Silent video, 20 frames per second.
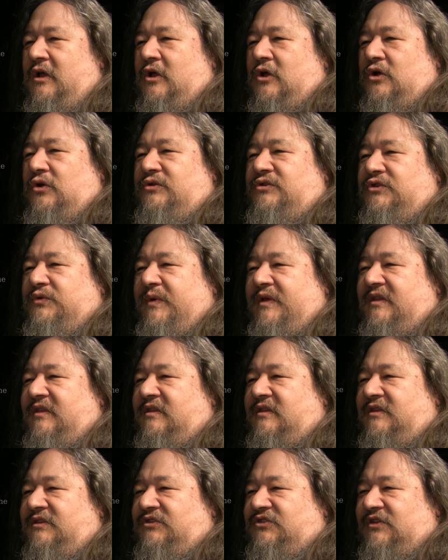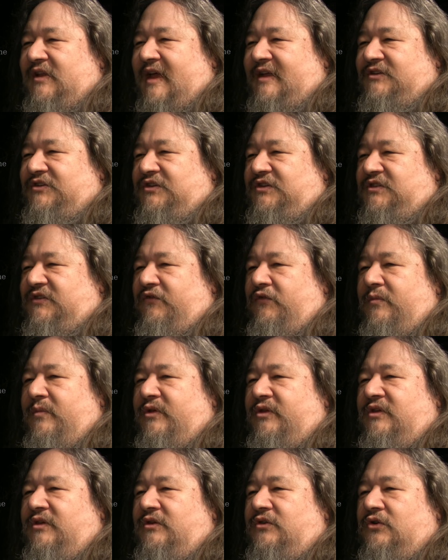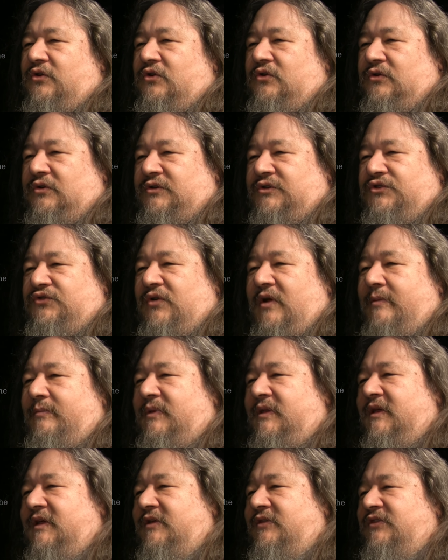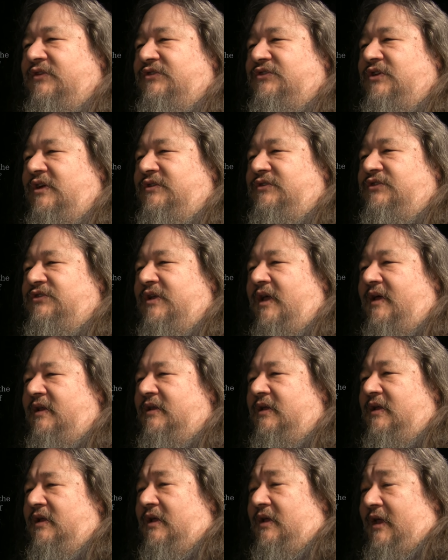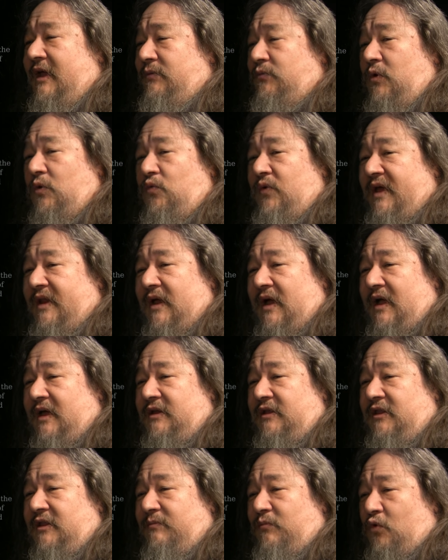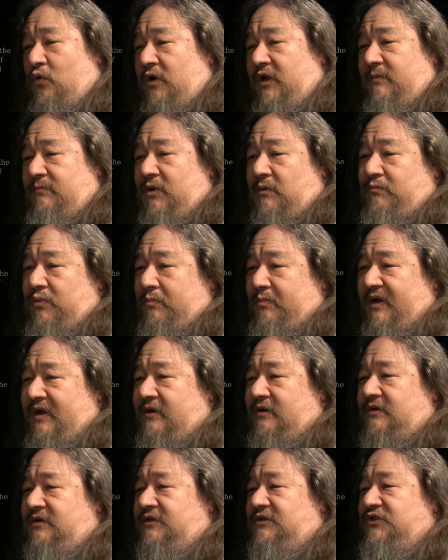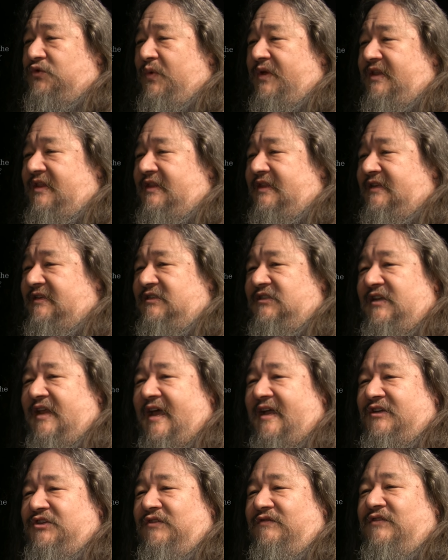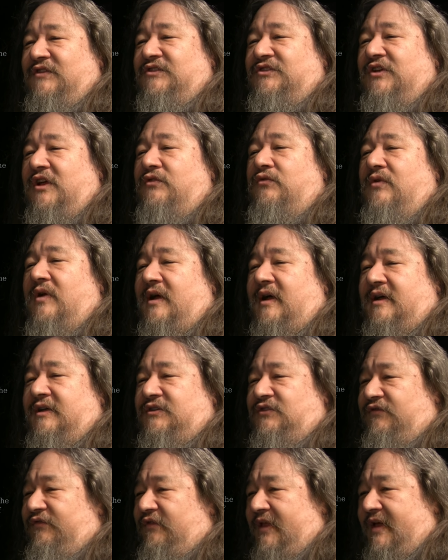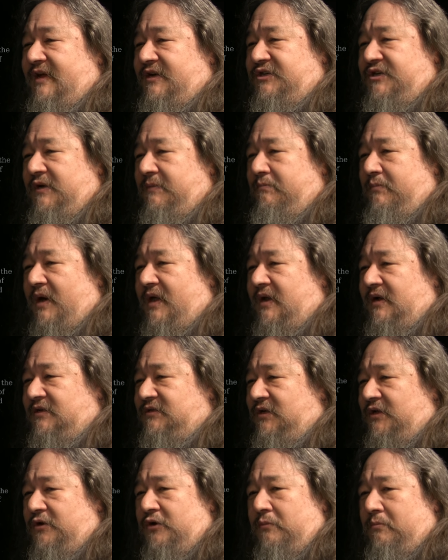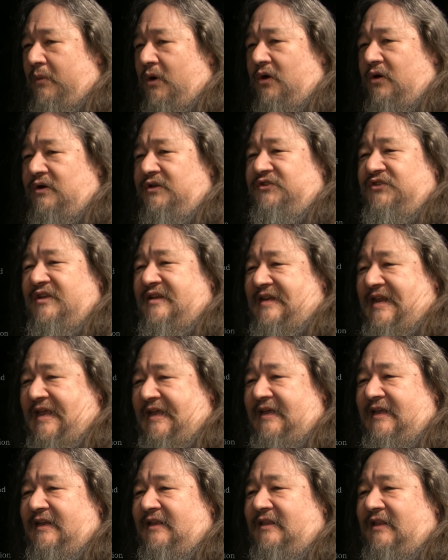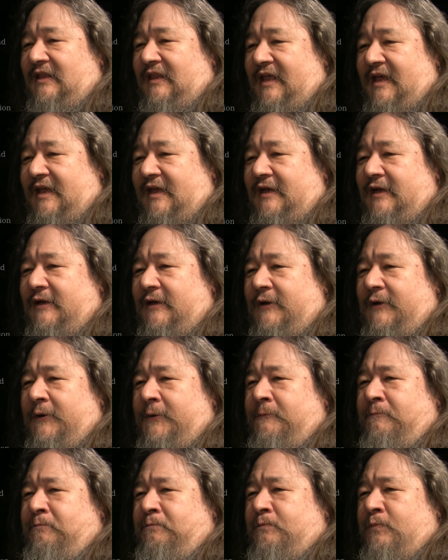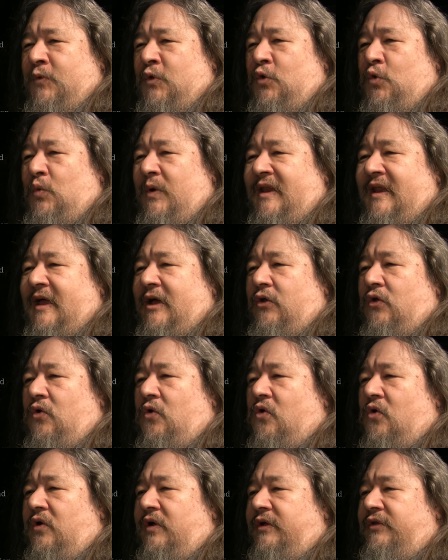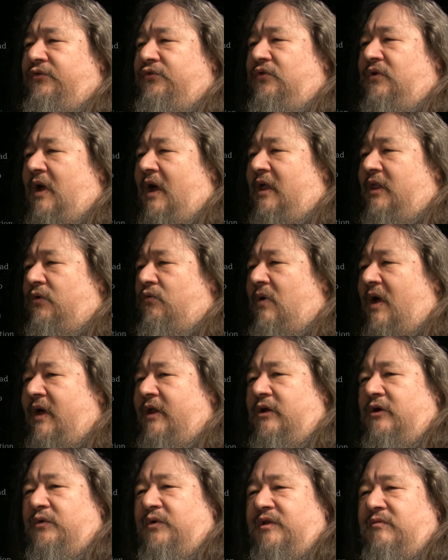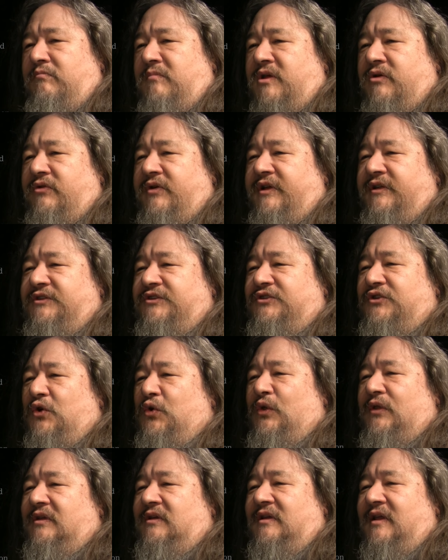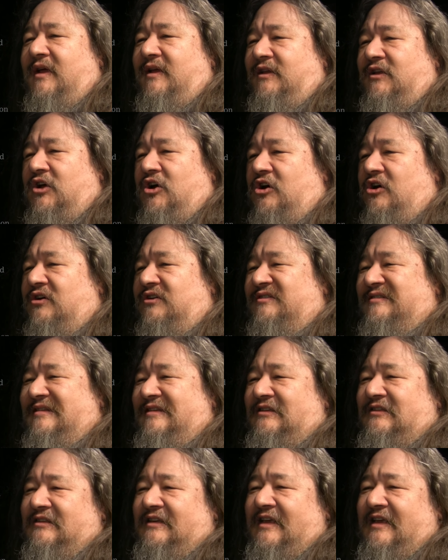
who sweetened the snatches of a million girls trembling in the sunset, and were red-eyed in the morning, but prepared to sweeten the snatch of the sunrise, flashing buttocks under barns and naked in the lake, who went out whoring through Colorado in myriad stolen night cars, Neil